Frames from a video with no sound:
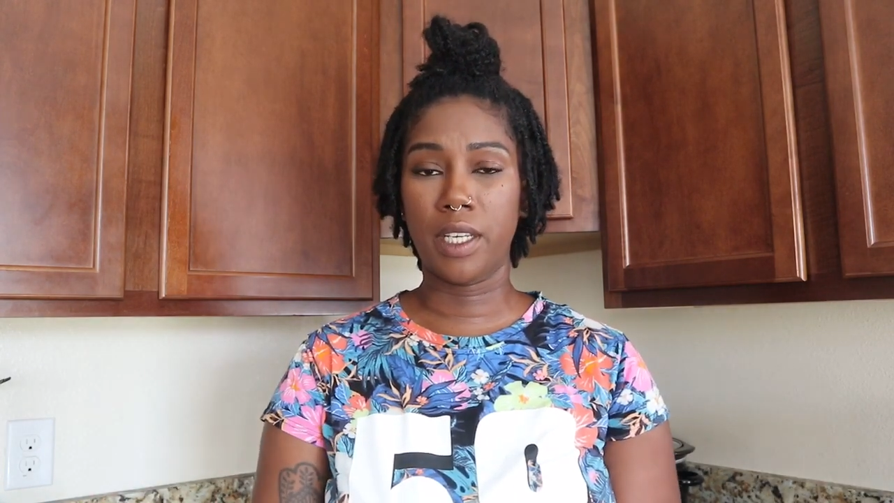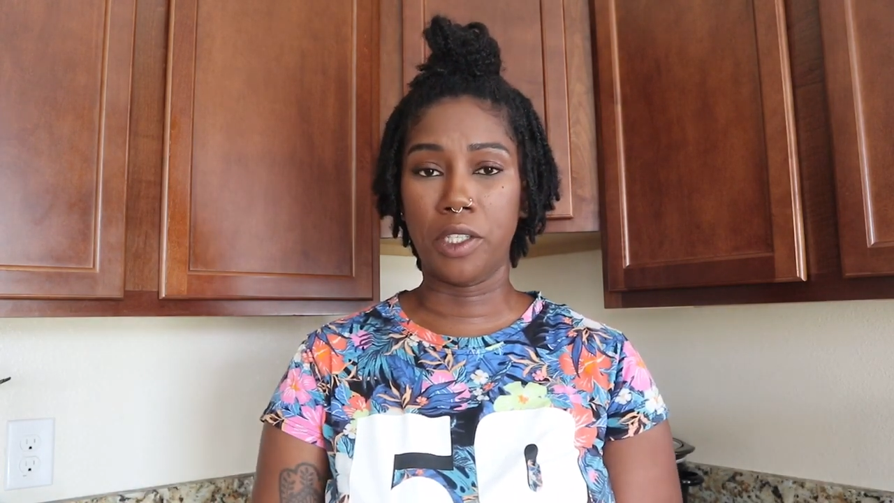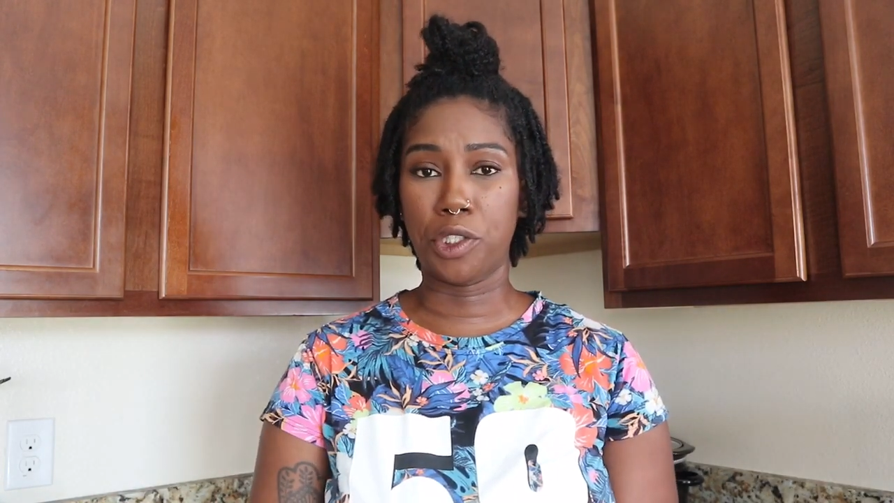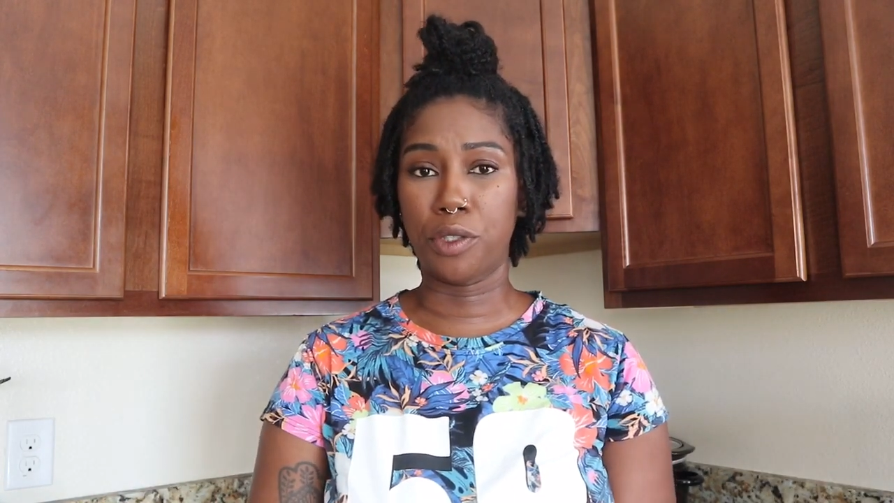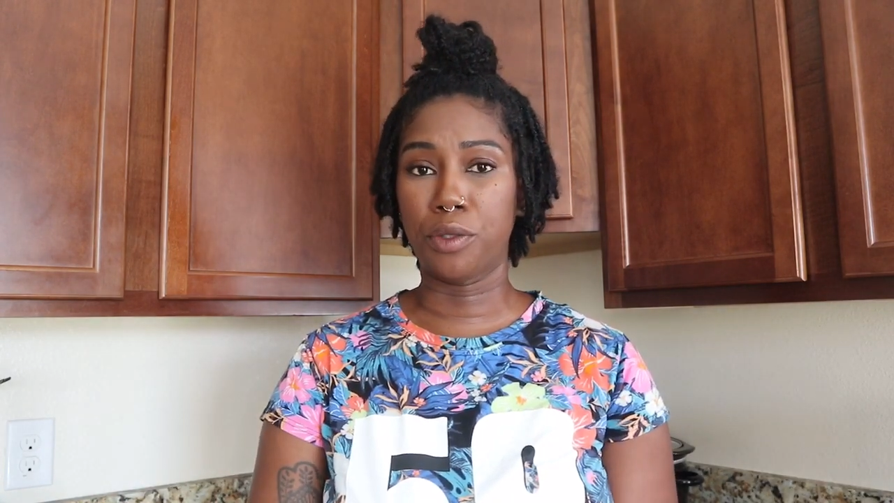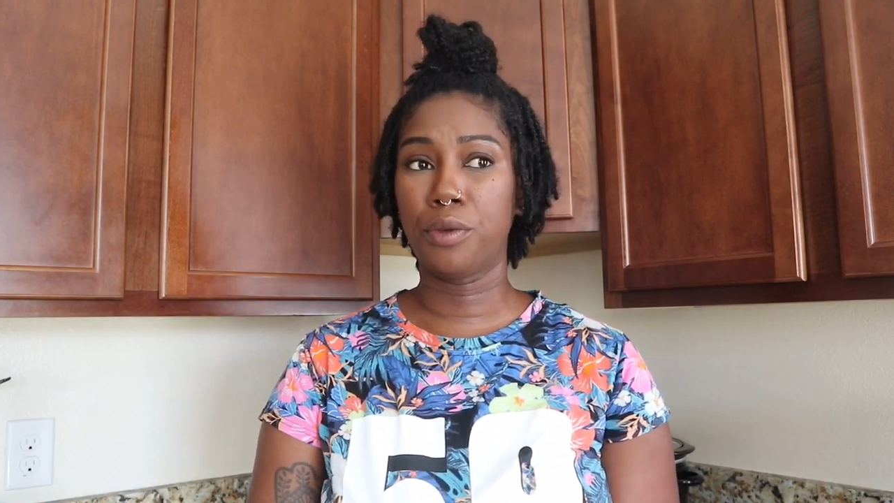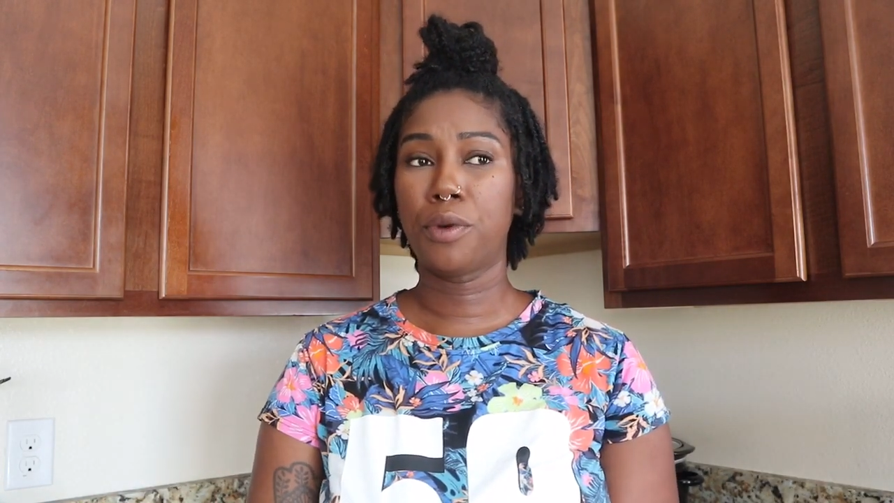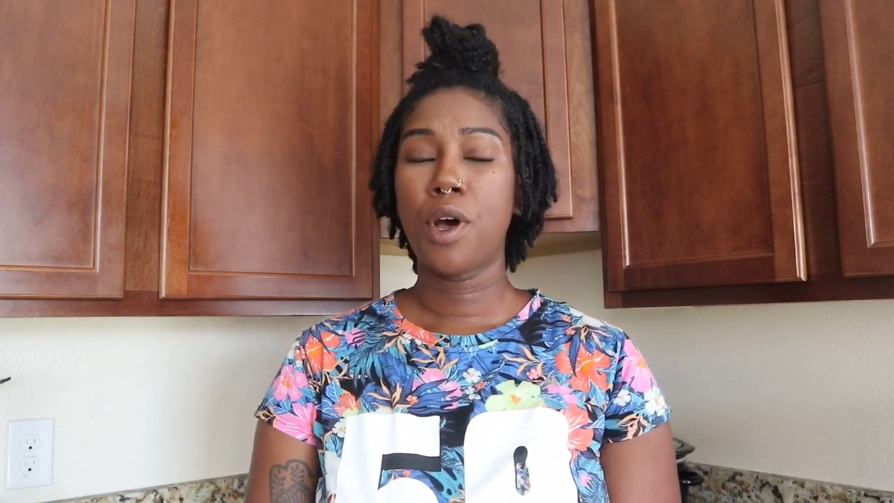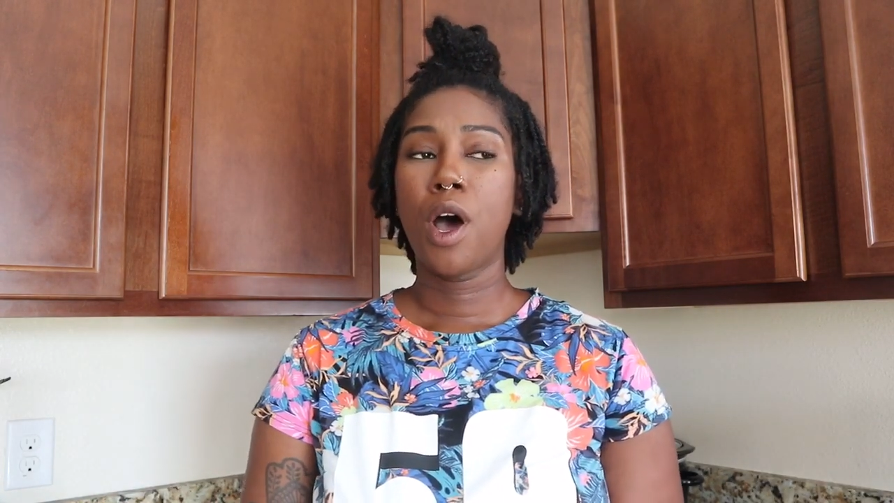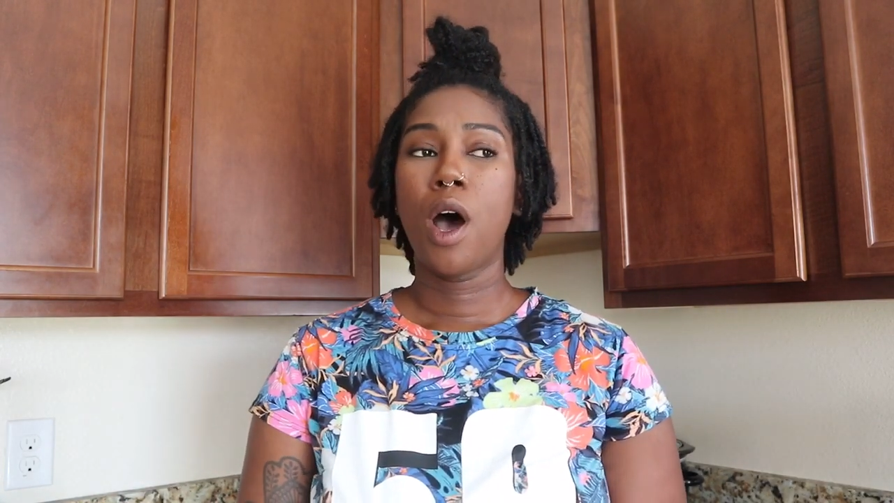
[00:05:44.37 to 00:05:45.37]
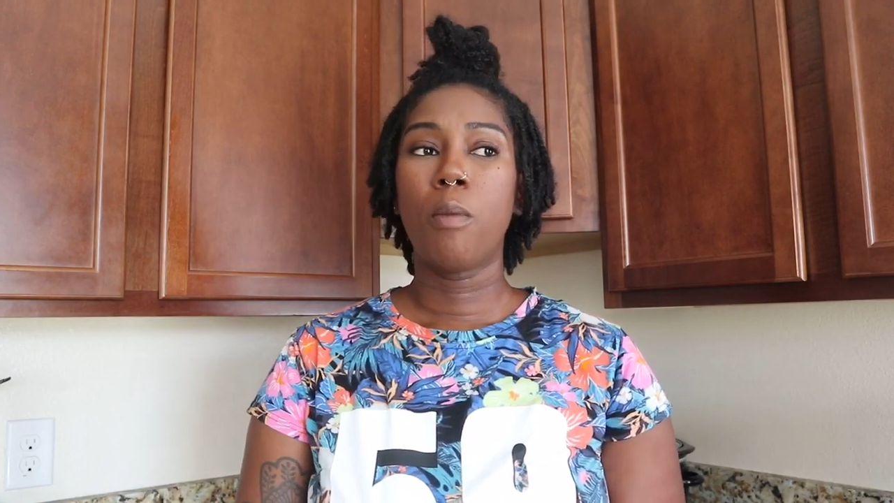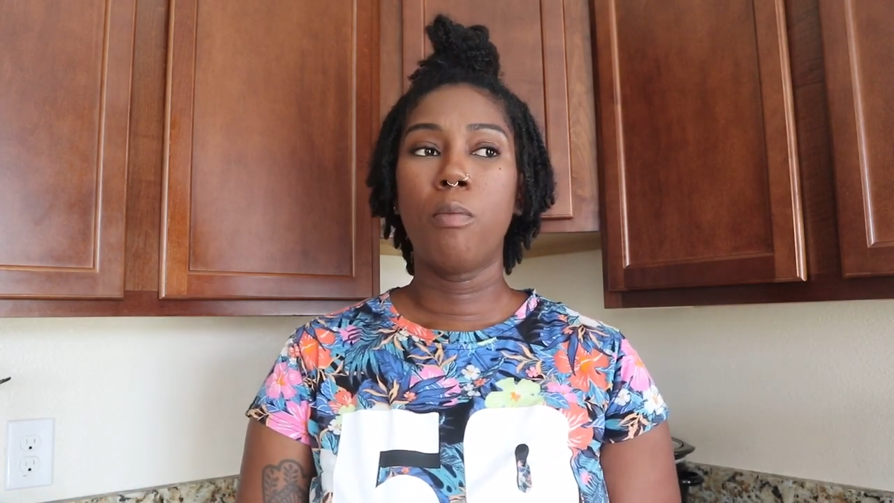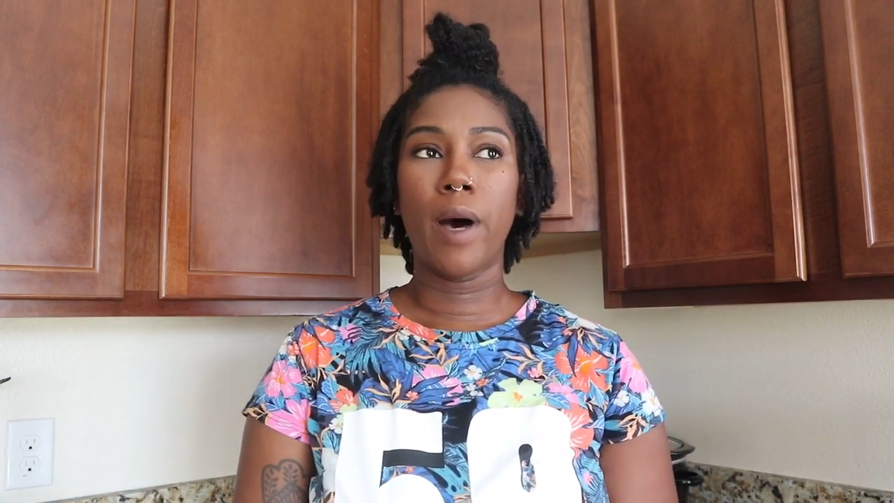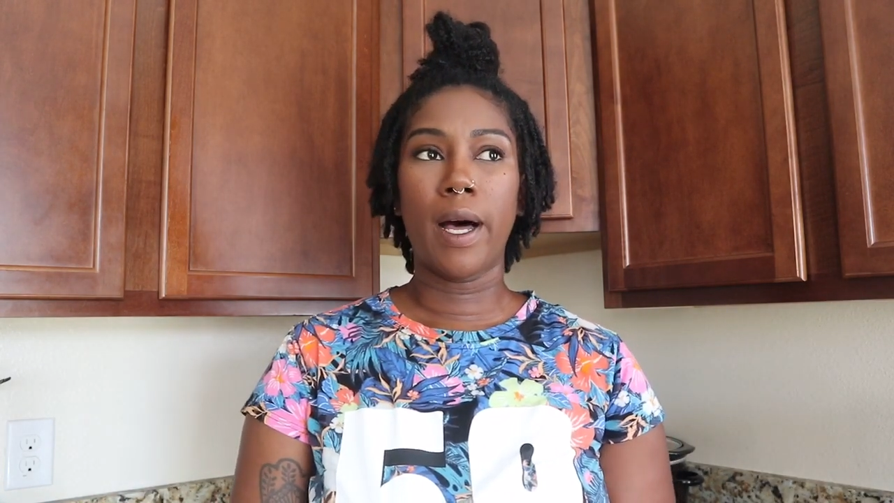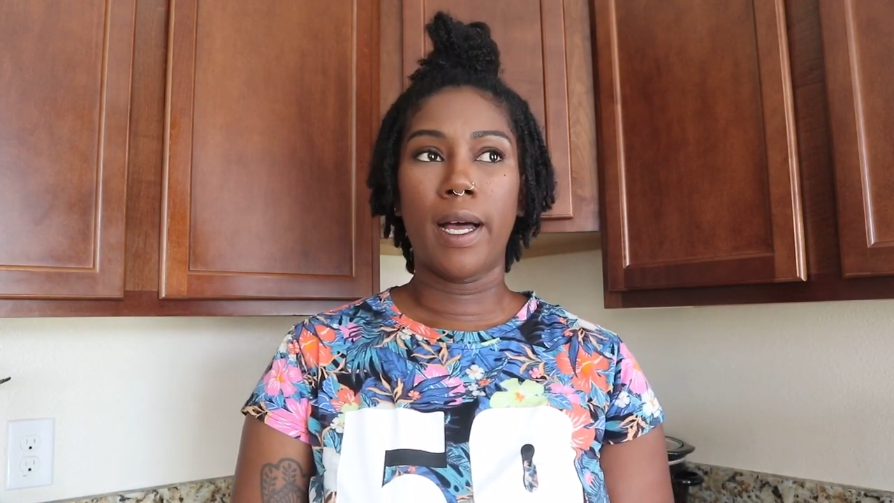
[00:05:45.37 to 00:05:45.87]
issue,
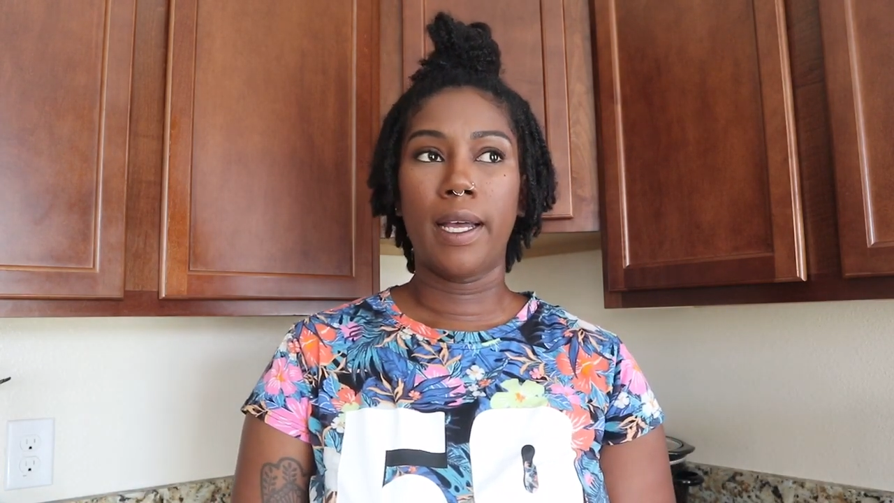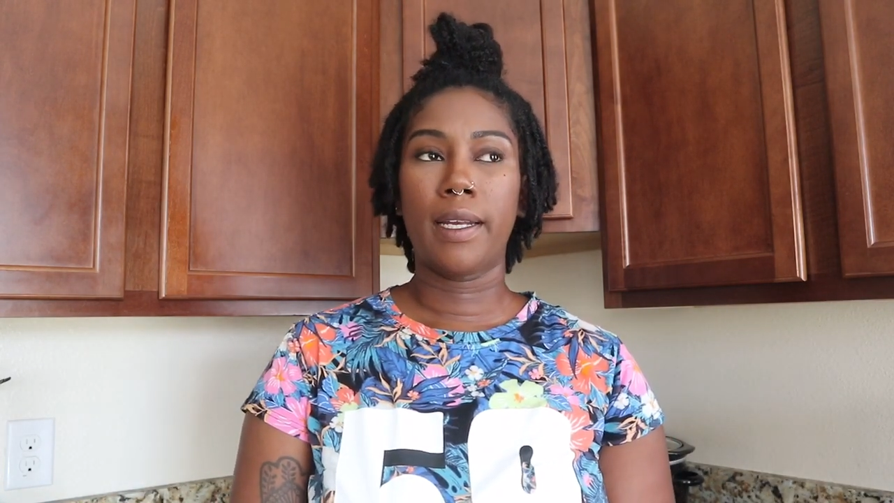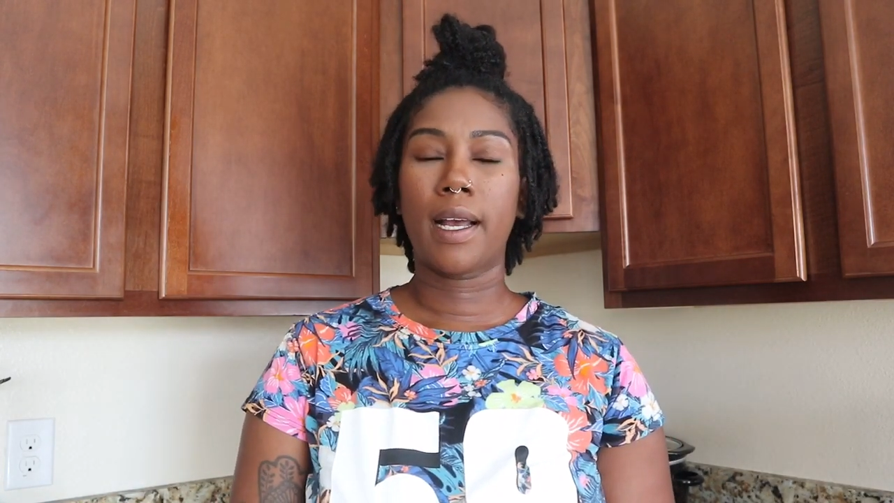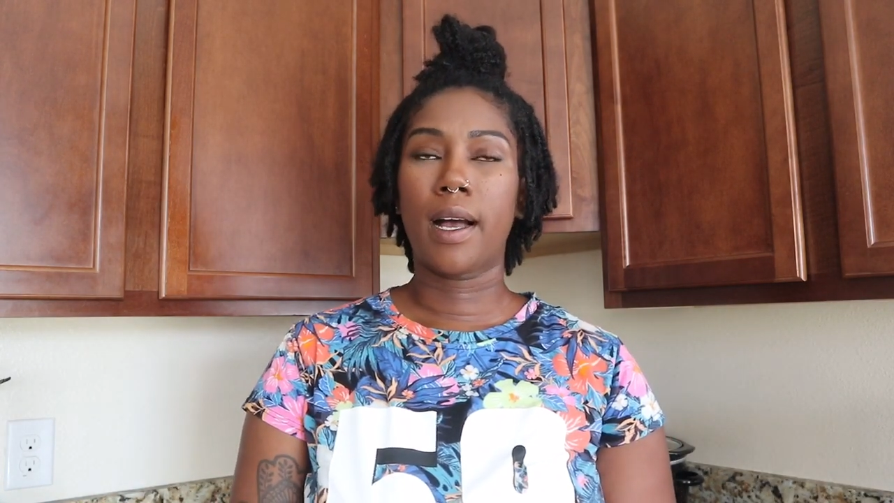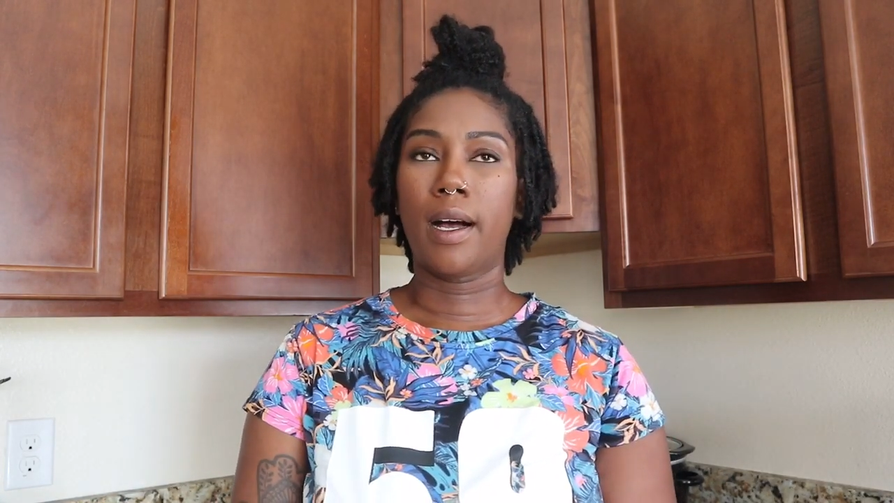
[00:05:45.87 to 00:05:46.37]
but